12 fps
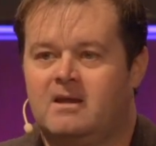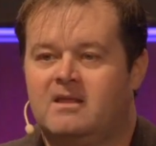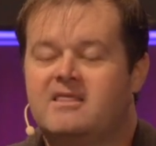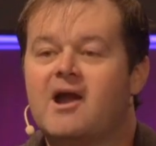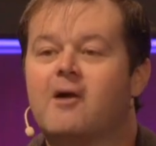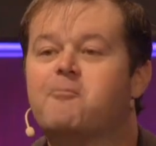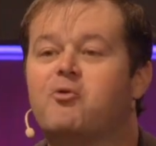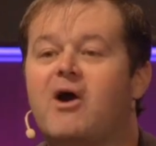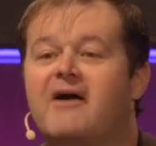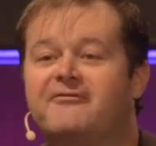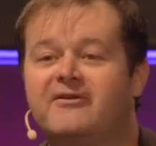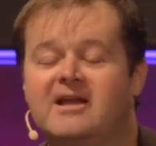They are
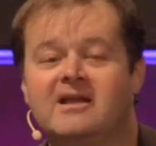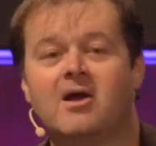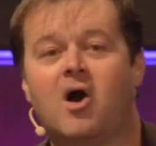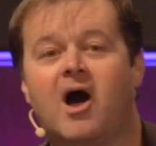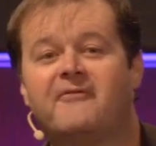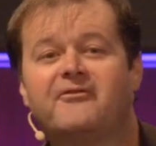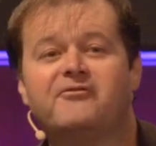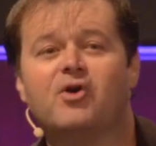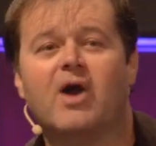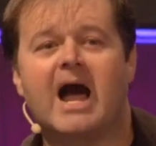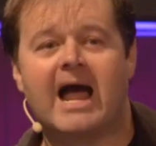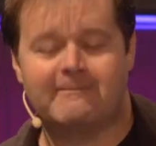profiting off of your
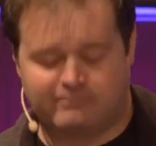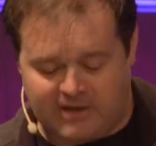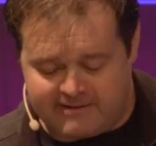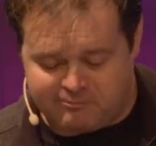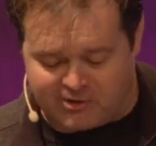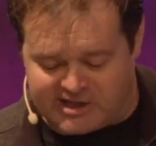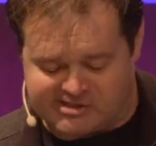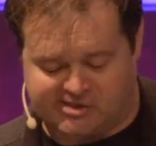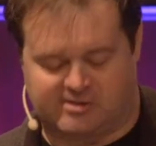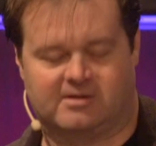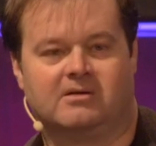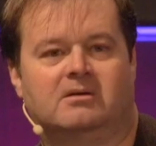high blood pressure.